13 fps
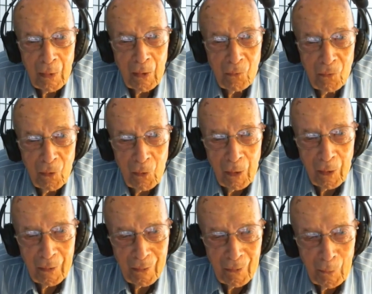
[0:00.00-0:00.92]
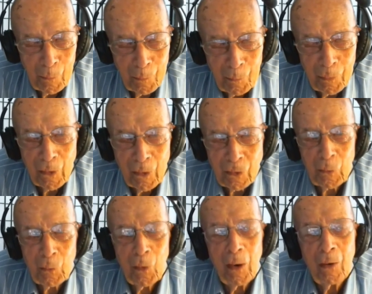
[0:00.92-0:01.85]
a very
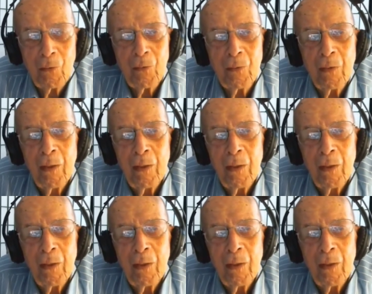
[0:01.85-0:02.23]
pleasant wife.